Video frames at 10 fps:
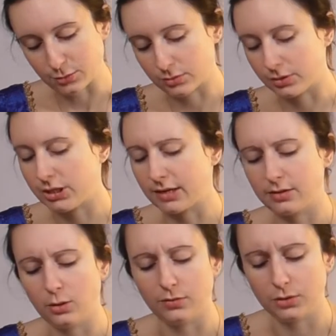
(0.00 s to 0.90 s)
you to
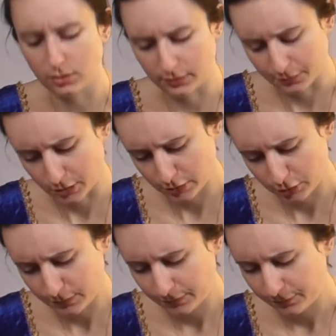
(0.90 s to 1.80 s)
reject the offered olive
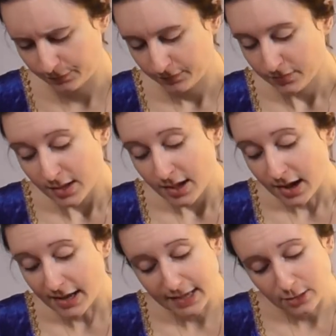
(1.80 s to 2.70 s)
branch.
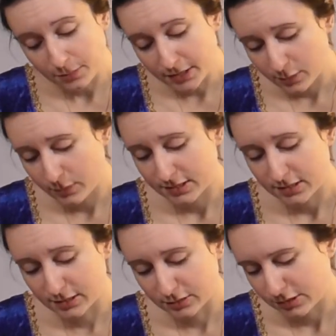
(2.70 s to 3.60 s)
I cannot be otherwise
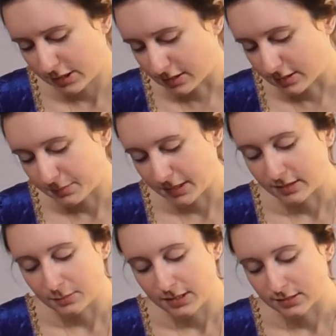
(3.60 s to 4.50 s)
than concerned at
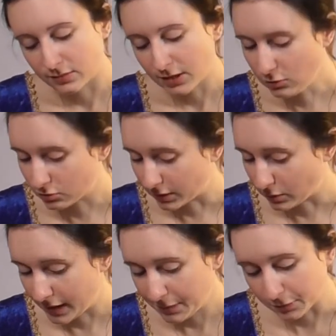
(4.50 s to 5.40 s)
being the means of injuring
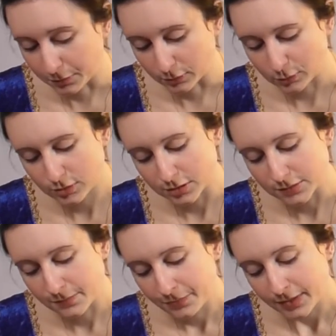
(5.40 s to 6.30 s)
your amiable daughters,